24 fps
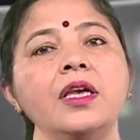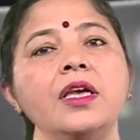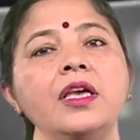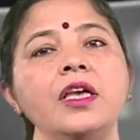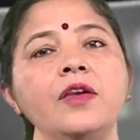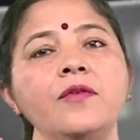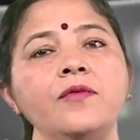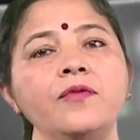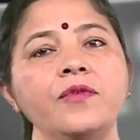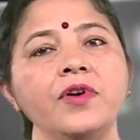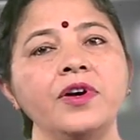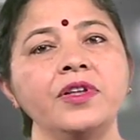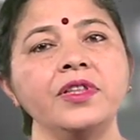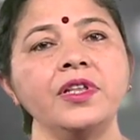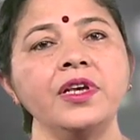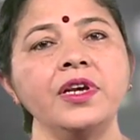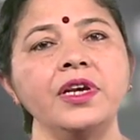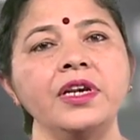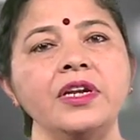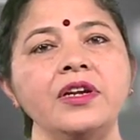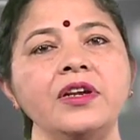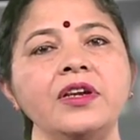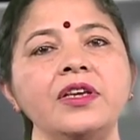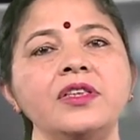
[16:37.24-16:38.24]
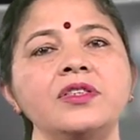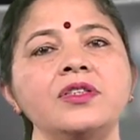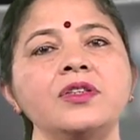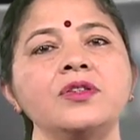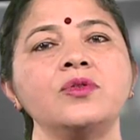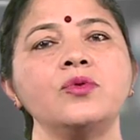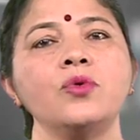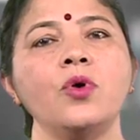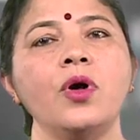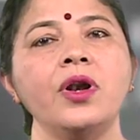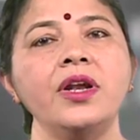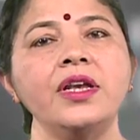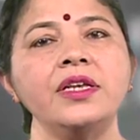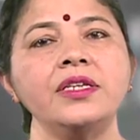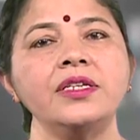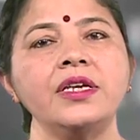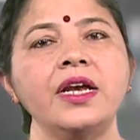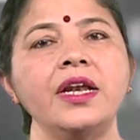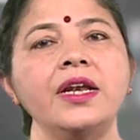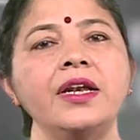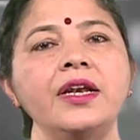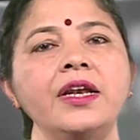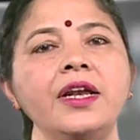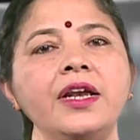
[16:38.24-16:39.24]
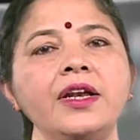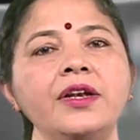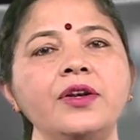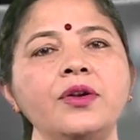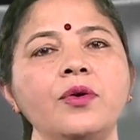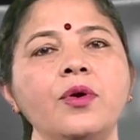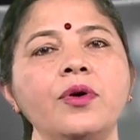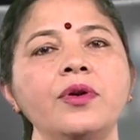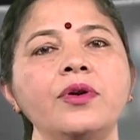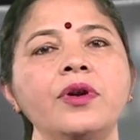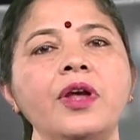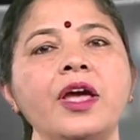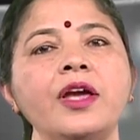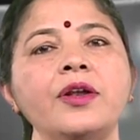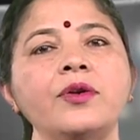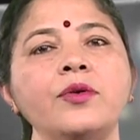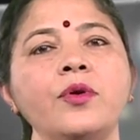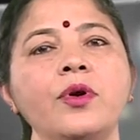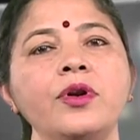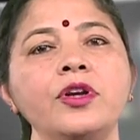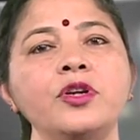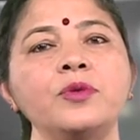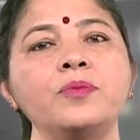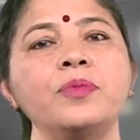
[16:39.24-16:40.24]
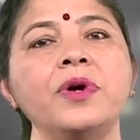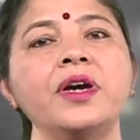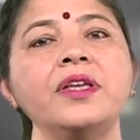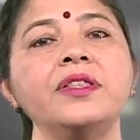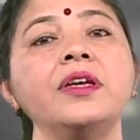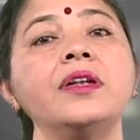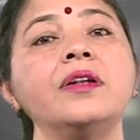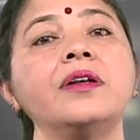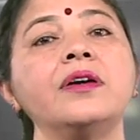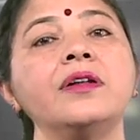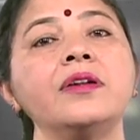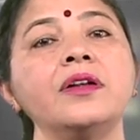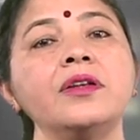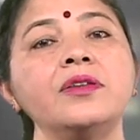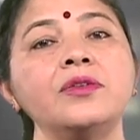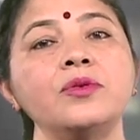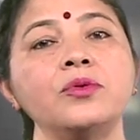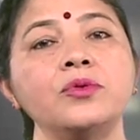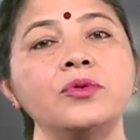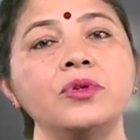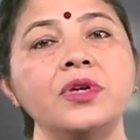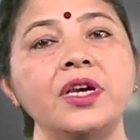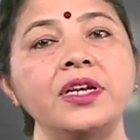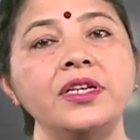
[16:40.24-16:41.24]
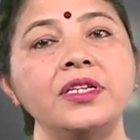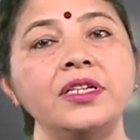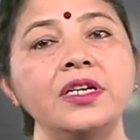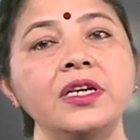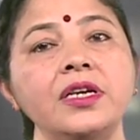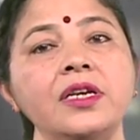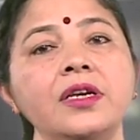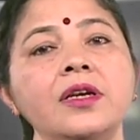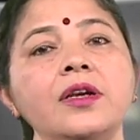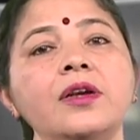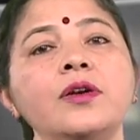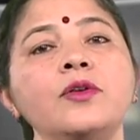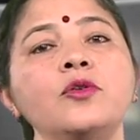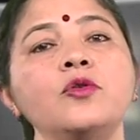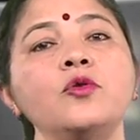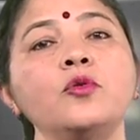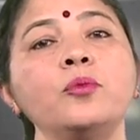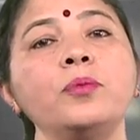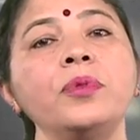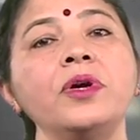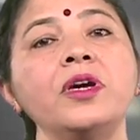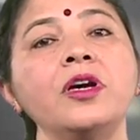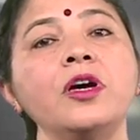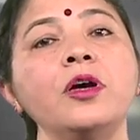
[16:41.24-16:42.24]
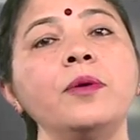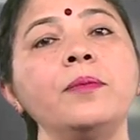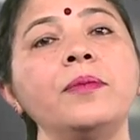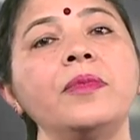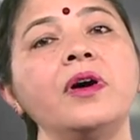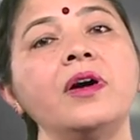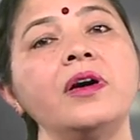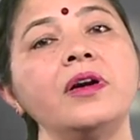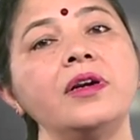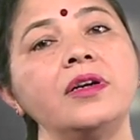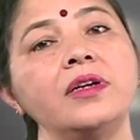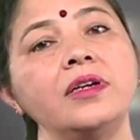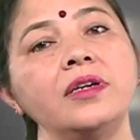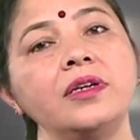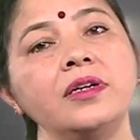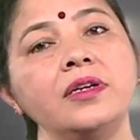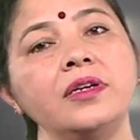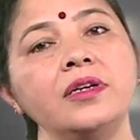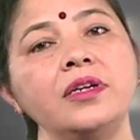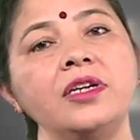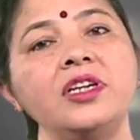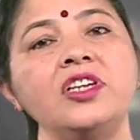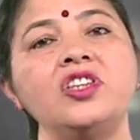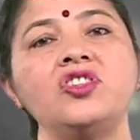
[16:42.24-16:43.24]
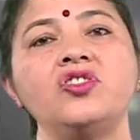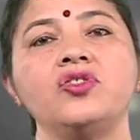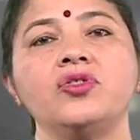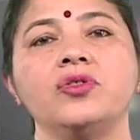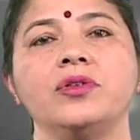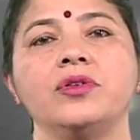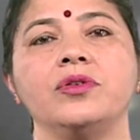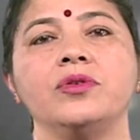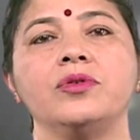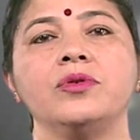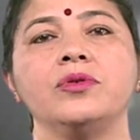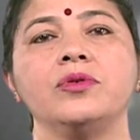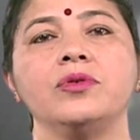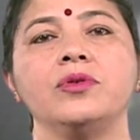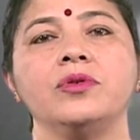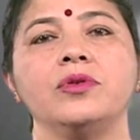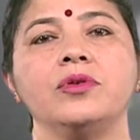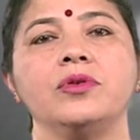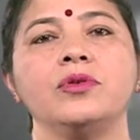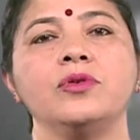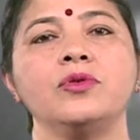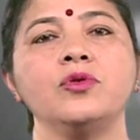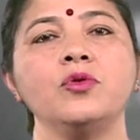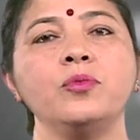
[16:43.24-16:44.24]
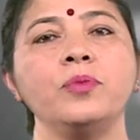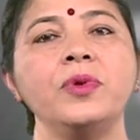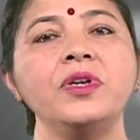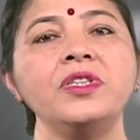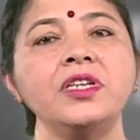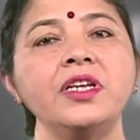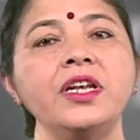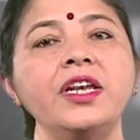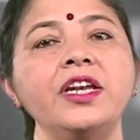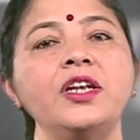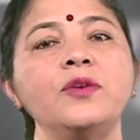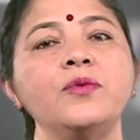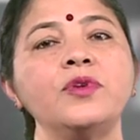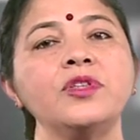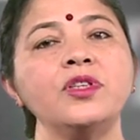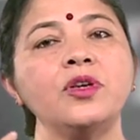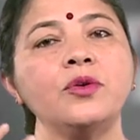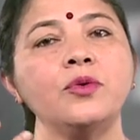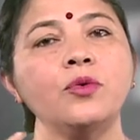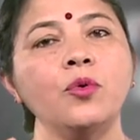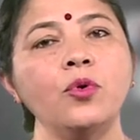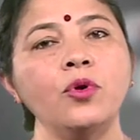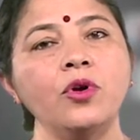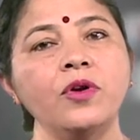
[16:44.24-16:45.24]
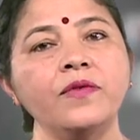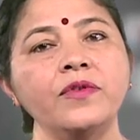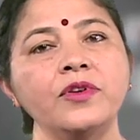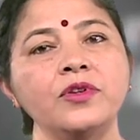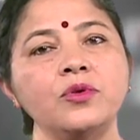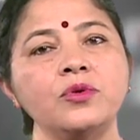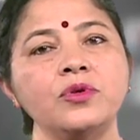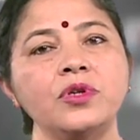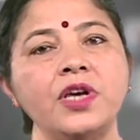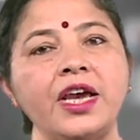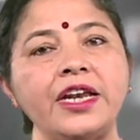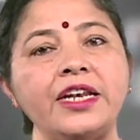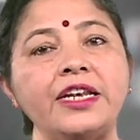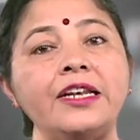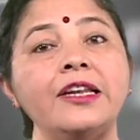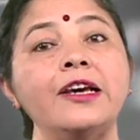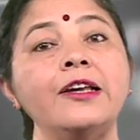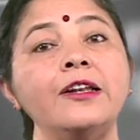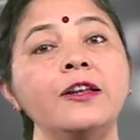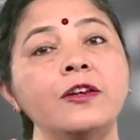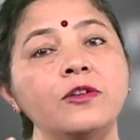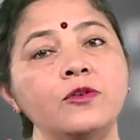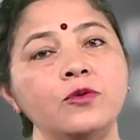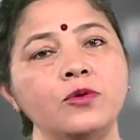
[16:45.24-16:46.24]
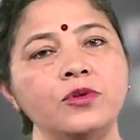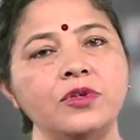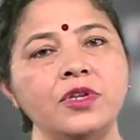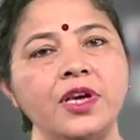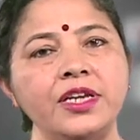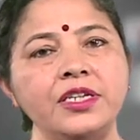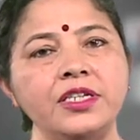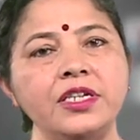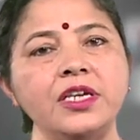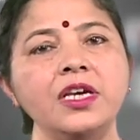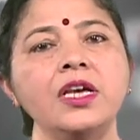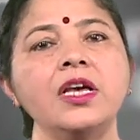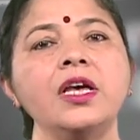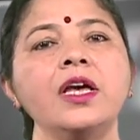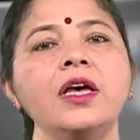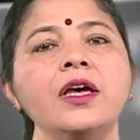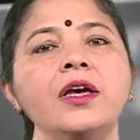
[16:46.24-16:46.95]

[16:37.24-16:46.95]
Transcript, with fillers: He further increased his knowledge and later on acknowledged by the learned society to become a teacher. So, basically it was a role of the society, learned society